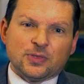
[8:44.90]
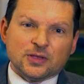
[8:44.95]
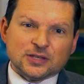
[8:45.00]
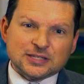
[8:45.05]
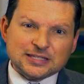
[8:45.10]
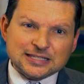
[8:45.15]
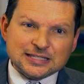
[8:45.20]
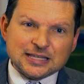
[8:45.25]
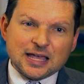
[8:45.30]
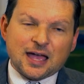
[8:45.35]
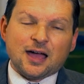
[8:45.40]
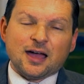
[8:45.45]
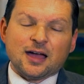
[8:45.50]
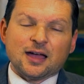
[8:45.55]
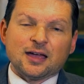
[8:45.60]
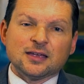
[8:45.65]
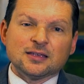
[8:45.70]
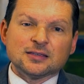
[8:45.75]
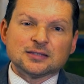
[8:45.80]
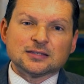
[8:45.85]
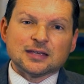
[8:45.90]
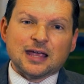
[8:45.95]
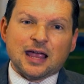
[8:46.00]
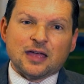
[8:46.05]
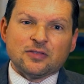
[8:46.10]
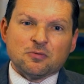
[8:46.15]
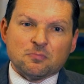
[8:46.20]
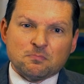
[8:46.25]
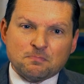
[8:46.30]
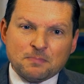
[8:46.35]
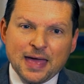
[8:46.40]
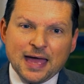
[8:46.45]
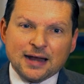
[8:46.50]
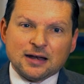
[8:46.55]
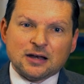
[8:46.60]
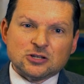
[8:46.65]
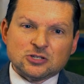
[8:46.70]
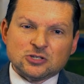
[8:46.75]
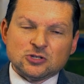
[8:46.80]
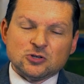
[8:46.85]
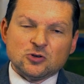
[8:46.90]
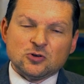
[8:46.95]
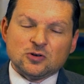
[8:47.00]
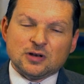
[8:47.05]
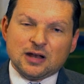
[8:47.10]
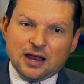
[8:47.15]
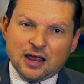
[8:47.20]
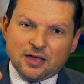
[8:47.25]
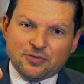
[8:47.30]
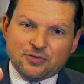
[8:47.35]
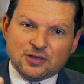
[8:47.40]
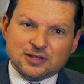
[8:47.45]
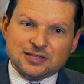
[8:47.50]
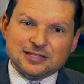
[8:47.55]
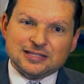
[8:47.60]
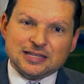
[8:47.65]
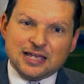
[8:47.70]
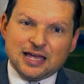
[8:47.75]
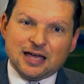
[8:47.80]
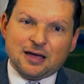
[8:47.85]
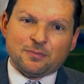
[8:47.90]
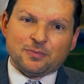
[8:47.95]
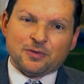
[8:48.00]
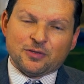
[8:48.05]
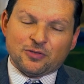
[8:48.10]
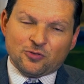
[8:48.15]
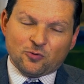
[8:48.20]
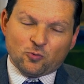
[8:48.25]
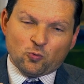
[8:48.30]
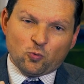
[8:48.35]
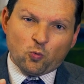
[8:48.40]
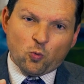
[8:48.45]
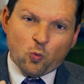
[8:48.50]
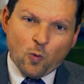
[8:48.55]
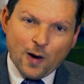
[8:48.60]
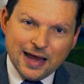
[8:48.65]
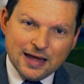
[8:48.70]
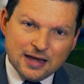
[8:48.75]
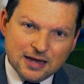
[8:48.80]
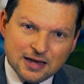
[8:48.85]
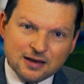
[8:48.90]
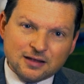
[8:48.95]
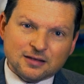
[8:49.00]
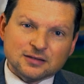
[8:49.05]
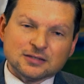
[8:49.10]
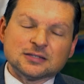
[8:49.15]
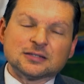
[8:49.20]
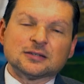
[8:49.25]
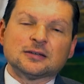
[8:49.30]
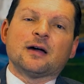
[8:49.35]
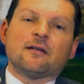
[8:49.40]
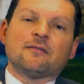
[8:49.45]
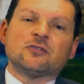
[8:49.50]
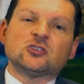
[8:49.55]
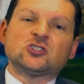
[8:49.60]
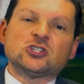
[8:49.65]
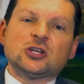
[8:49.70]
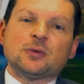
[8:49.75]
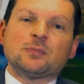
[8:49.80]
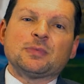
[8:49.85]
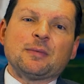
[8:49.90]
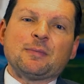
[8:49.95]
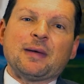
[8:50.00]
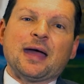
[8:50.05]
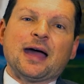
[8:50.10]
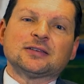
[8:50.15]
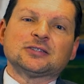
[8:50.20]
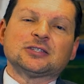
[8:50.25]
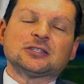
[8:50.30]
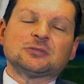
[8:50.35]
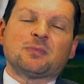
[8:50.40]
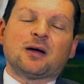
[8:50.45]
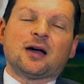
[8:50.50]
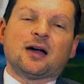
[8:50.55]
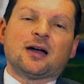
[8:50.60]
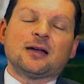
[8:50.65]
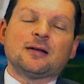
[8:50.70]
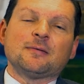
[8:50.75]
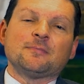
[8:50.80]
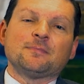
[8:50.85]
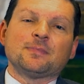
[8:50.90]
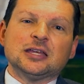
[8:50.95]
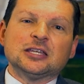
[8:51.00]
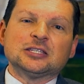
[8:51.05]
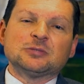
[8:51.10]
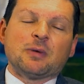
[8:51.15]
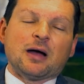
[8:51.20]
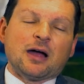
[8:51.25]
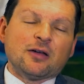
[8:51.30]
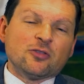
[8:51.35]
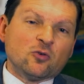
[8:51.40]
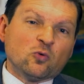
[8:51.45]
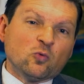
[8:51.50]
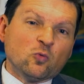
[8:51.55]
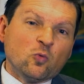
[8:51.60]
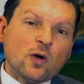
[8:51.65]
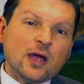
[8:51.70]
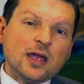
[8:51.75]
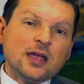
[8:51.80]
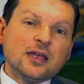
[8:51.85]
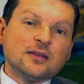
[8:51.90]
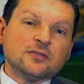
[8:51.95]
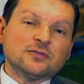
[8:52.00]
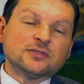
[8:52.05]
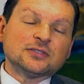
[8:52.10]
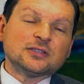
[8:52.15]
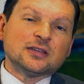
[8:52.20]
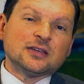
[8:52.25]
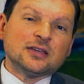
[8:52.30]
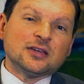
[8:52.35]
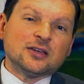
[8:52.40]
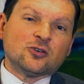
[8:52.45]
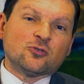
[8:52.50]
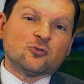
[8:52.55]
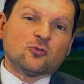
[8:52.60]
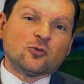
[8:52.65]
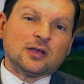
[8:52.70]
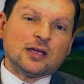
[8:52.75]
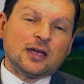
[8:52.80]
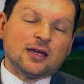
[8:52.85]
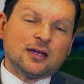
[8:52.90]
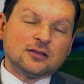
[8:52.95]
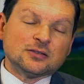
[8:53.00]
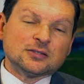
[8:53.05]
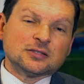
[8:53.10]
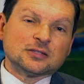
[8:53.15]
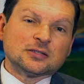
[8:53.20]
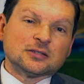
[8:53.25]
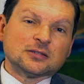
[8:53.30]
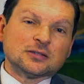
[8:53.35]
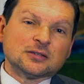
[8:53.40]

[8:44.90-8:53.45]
the size and the magnitude and the depth and the weightiness of a ship that passes by is by the waves it creates,